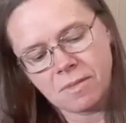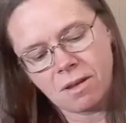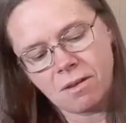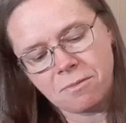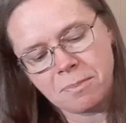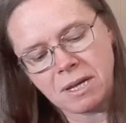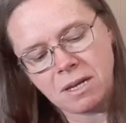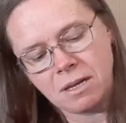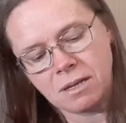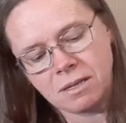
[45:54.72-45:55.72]
of
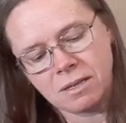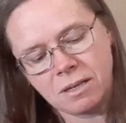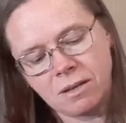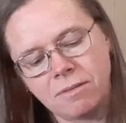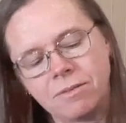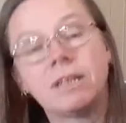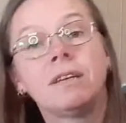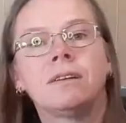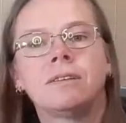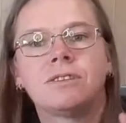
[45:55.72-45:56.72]
many, hopefully,
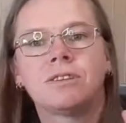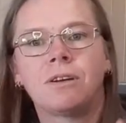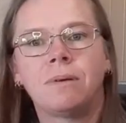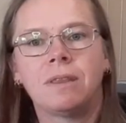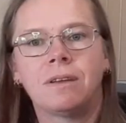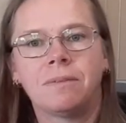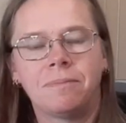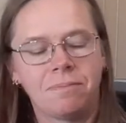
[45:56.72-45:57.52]
to go in there.